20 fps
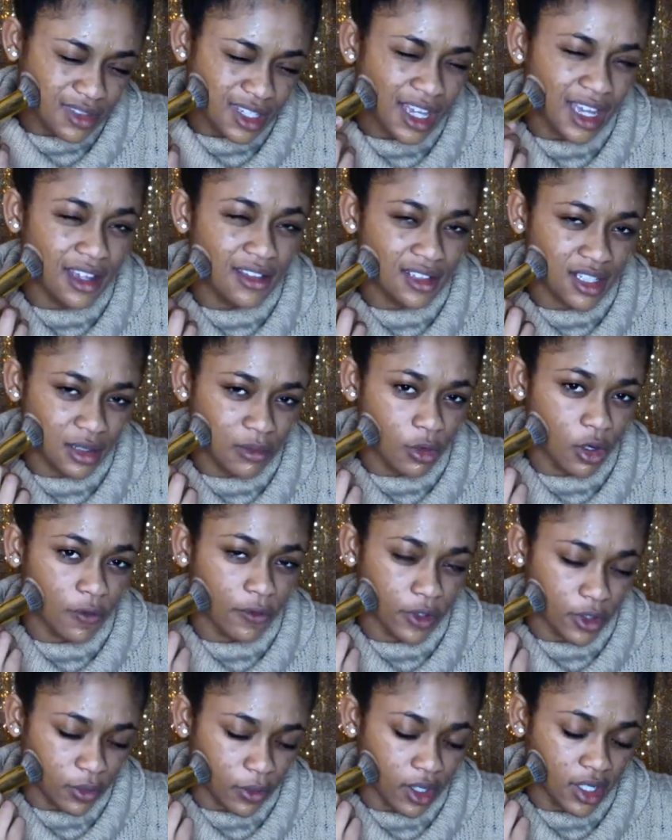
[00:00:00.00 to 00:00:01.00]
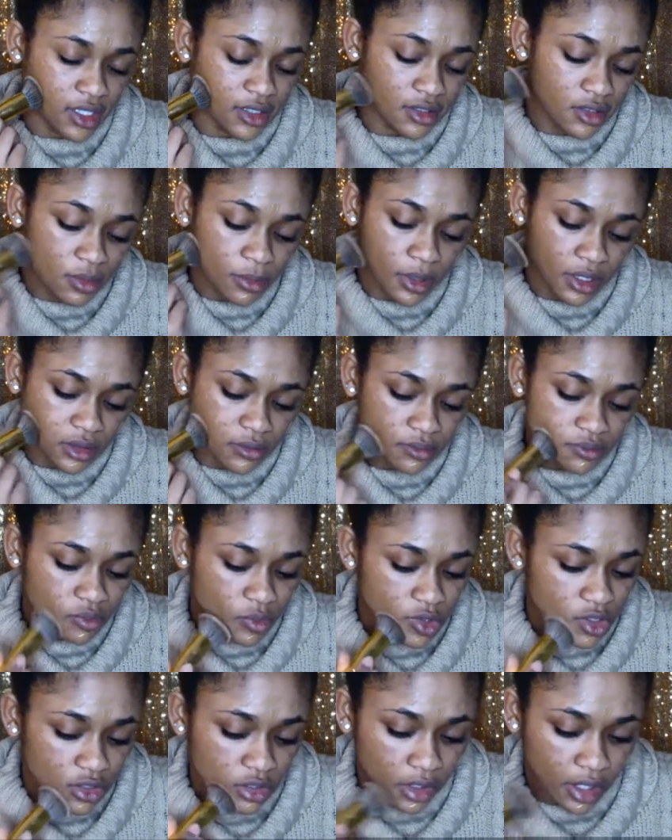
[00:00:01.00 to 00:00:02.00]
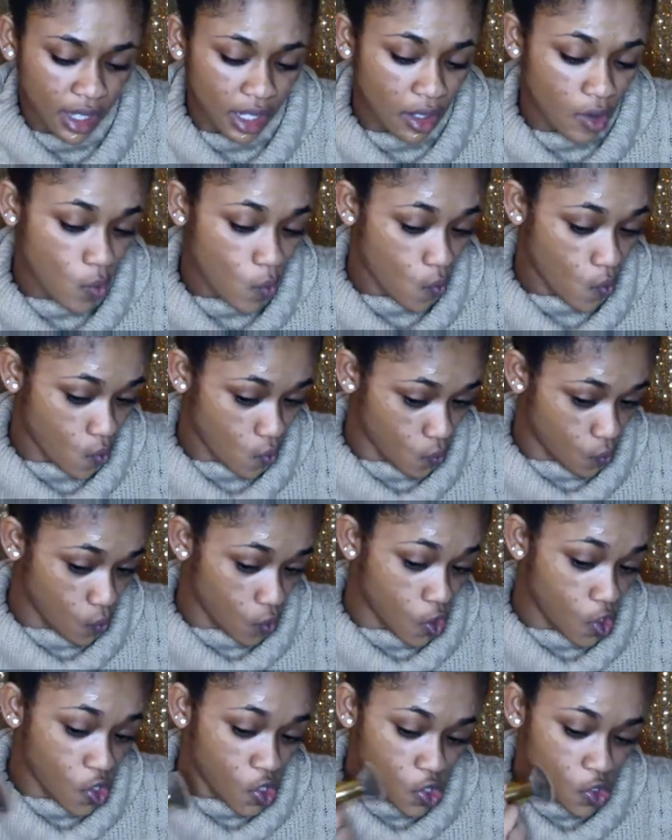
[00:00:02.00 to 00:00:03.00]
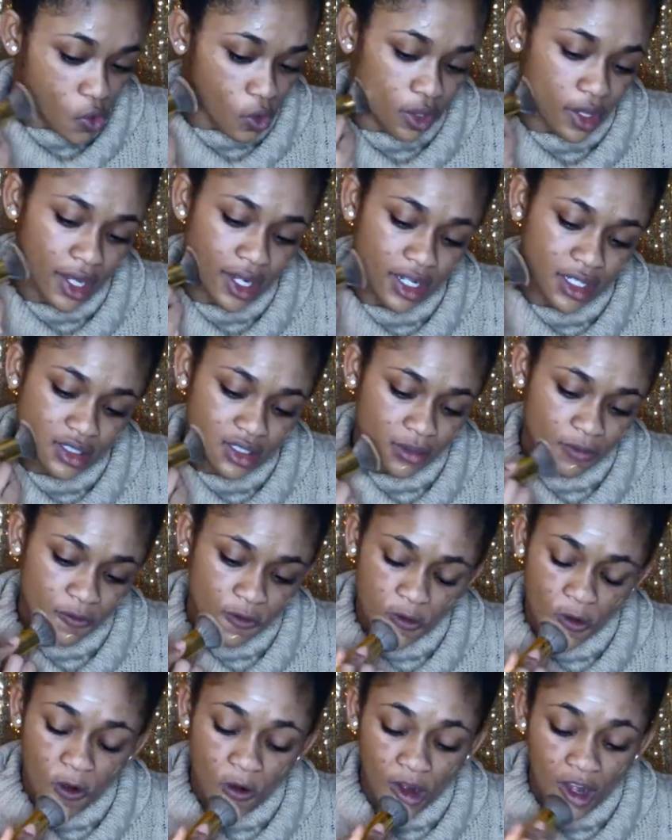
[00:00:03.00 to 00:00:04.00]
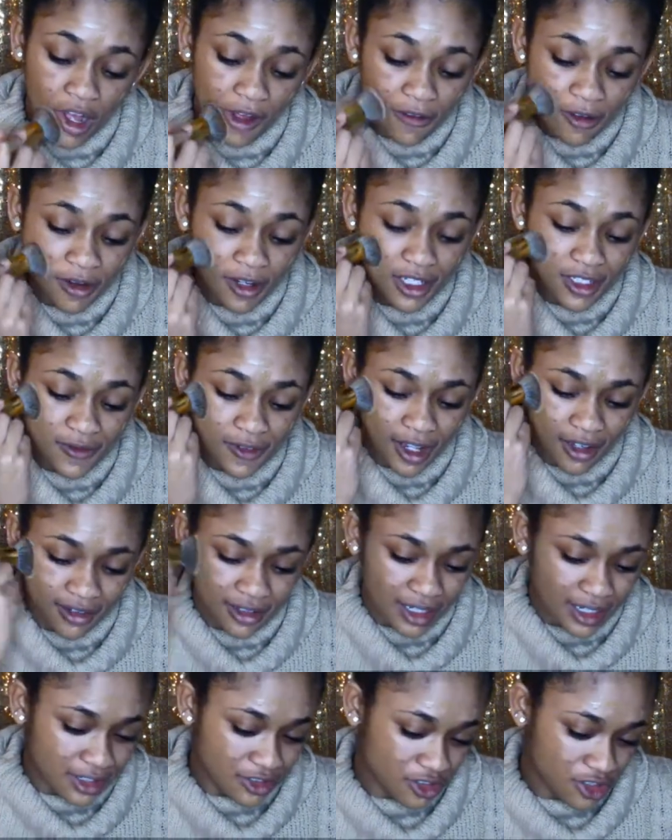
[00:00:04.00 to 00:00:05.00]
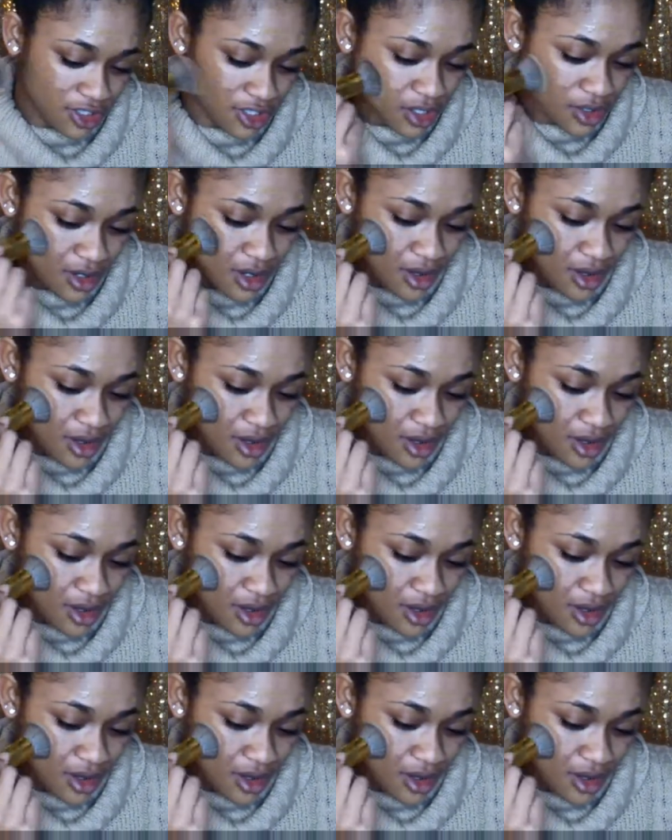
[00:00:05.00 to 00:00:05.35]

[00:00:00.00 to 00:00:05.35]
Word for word: I said Morphe twice, but it's okay. Whoa, that is some full coverage foundation.